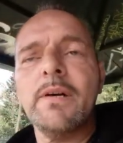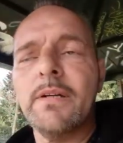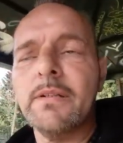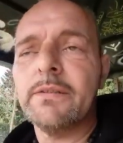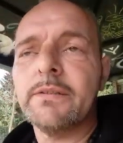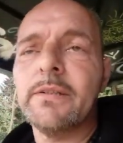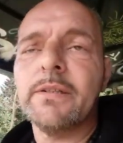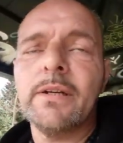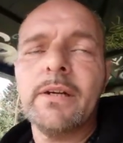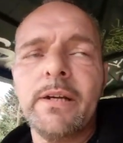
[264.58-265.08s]
I
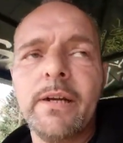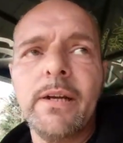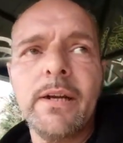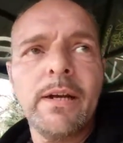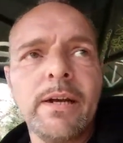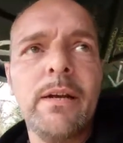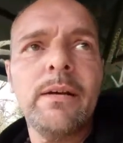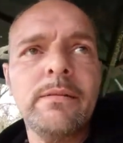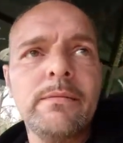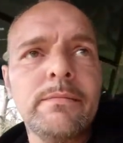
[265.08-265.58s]
say,
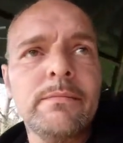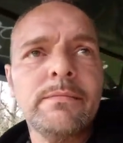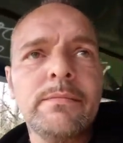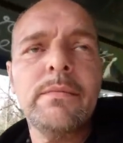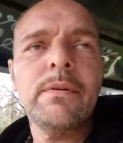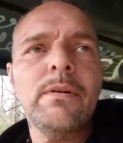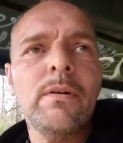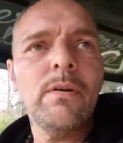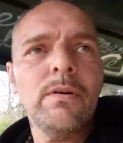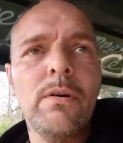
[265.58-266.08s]
yeah,
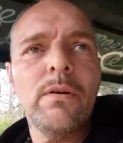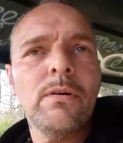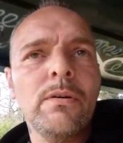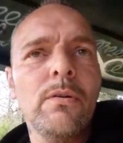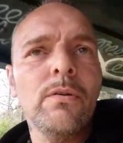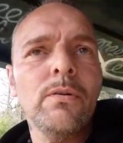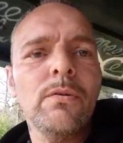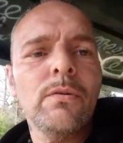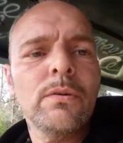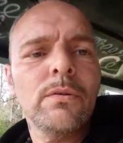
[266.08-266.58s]

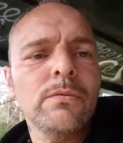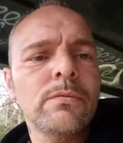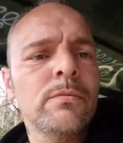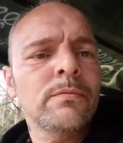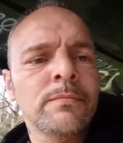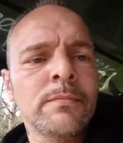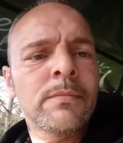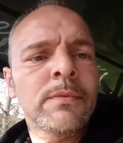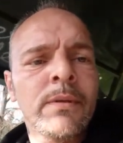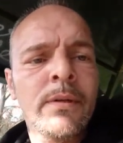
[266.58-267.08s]
hello.
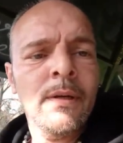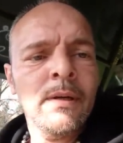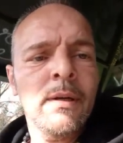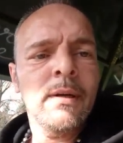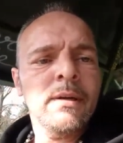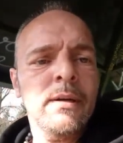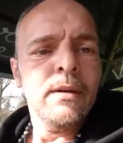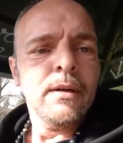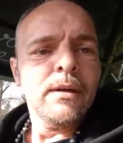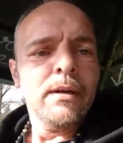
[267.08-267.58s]

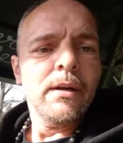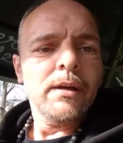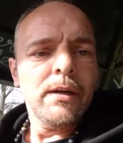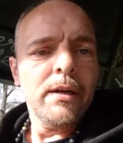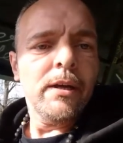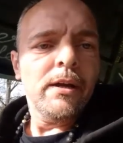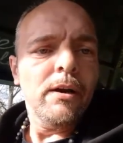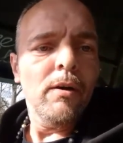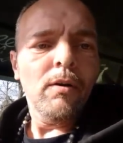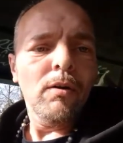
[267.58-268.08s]

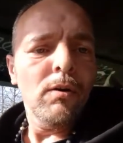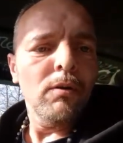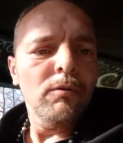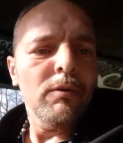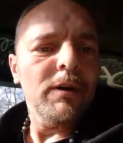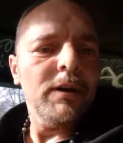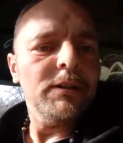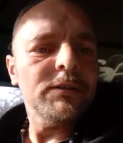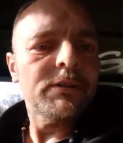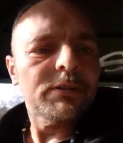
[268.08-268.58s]
He
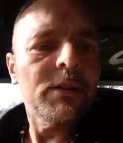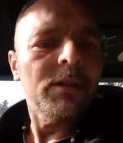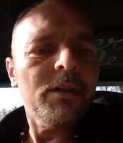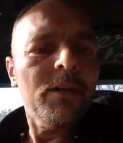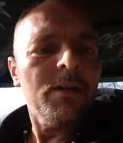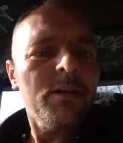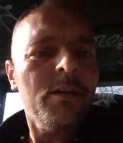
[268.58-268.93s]
always